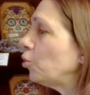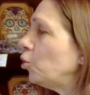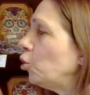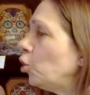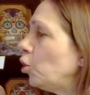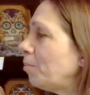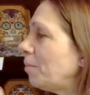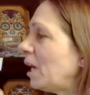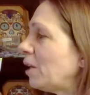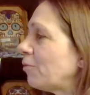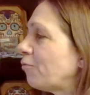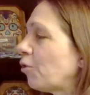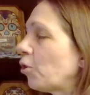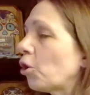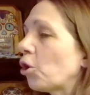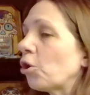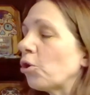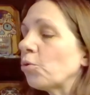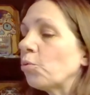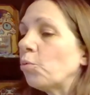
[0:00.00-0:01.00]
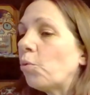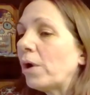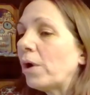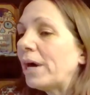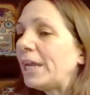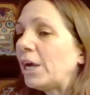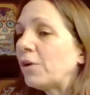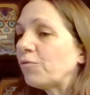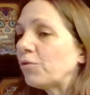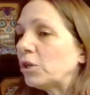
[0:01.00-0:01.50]
whomever or
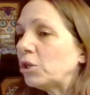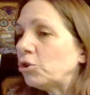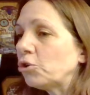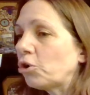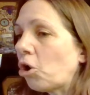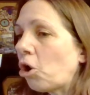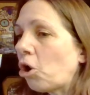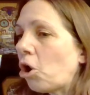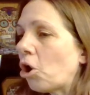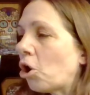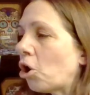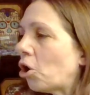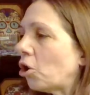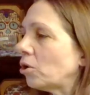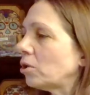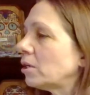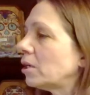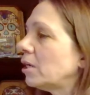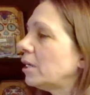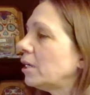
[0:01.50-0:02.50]
whatever you call